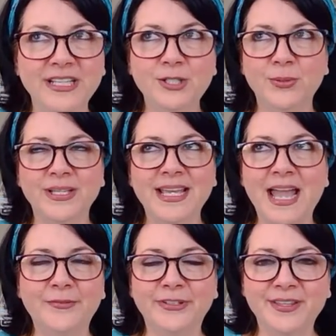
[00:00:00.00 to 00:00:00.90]

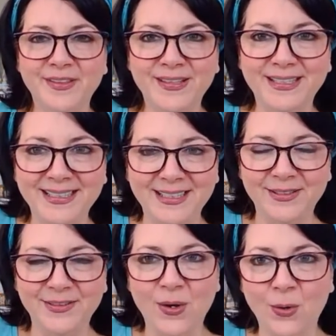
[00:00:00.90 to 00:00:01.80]
redoing everything
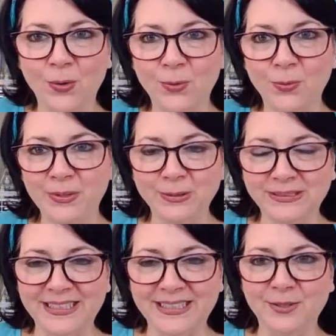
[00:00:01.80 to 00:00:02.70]
in the whole
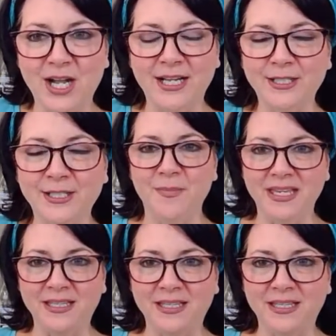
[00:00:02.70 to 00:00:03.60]
building, kind of
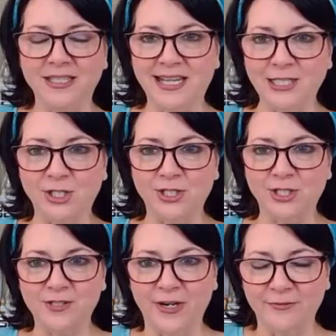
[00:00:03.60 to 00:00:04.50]
making
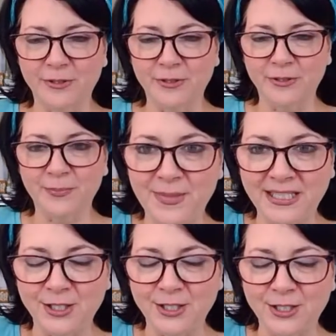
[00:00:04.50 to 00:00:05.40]
stations for everybody,
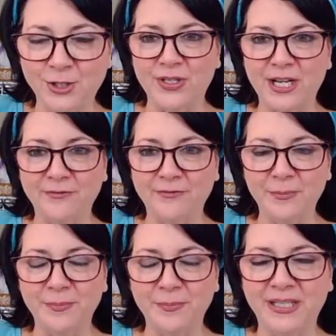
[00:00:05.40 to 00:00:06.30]
making sure that
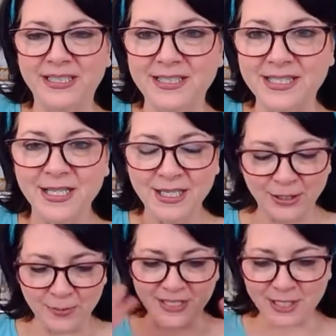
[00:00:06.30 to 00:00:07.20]
everybody is
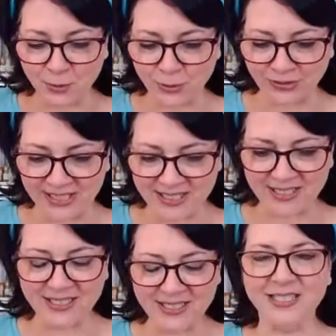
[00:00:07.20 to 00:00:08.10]
going to be social
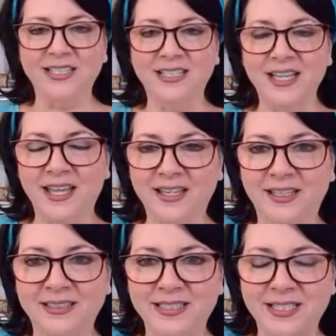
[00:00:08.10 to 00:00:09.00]
distancing.
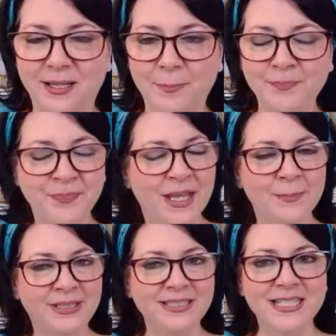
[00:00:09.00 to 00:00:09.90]
And, uh,
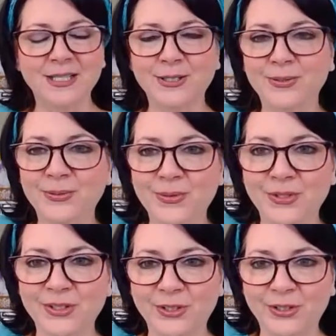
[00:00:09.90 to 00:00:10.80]
but I'll tell you,
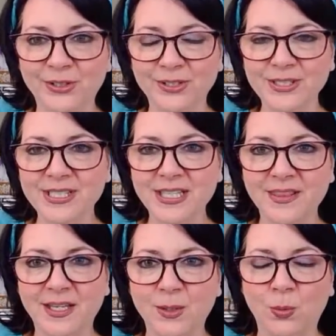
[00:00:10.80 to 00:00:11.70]
the girls
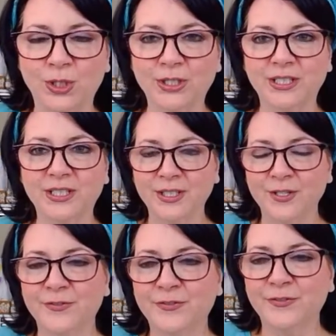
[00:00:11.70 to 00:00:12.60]
that work
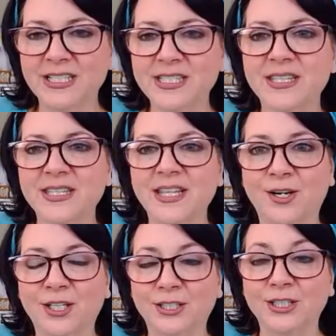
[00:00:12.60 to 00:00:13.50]
for us, they
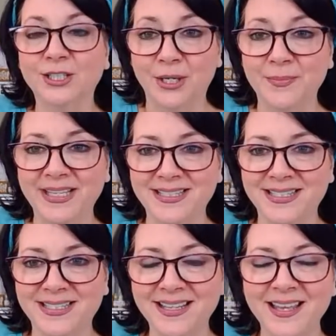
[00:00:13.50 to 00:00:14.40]
are
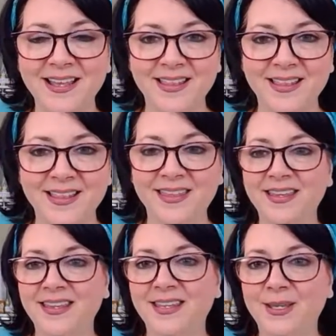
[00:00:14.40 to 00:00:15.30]
amazing.
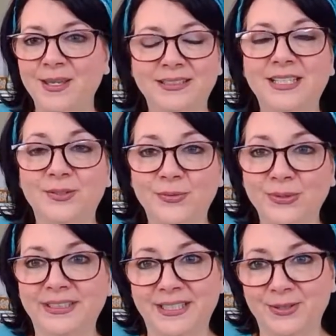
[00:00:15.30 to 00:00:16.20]
They
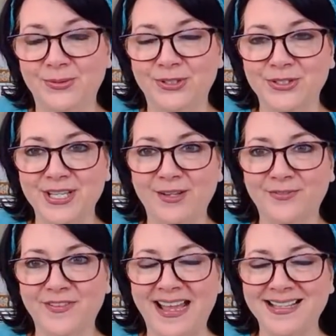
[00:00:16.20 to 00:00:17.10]
can really get orders
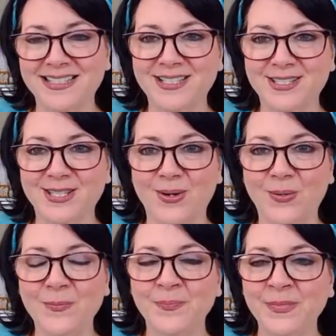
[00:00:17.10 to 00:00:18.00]
out fast.
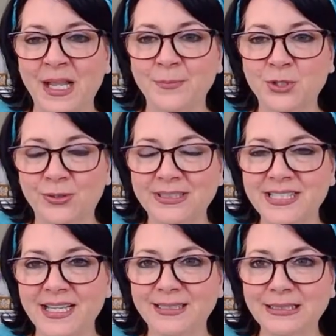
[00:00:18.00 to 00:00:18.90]
So I'm sure
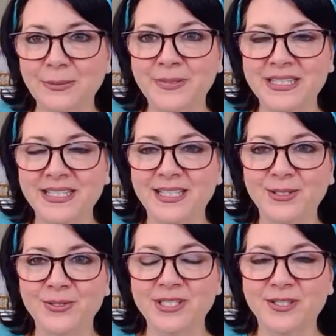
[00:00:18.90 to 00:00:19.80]
it'll take a little bit to
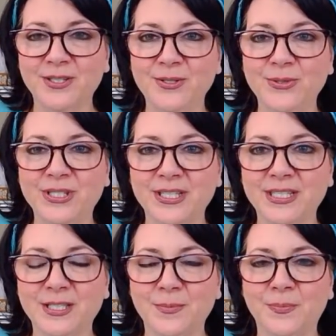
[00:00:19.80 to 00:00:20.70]
get used to the new
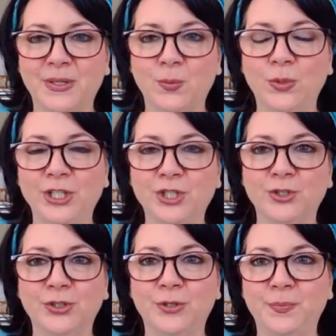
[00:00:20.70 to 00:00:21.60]
system, but we
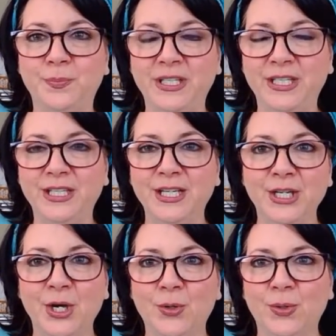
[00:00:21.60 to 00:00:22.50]
should be